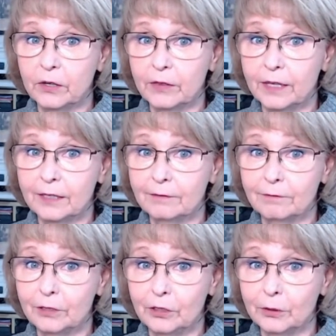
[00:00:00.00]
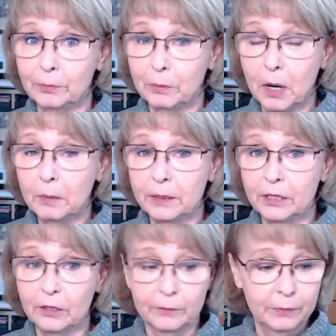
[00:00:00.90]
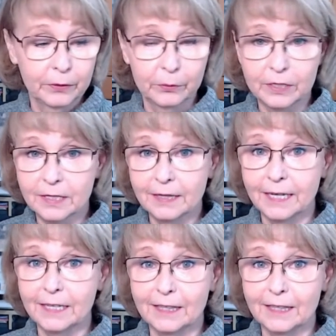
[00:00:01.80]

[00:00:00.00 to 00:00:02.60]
then you're probably, the reason they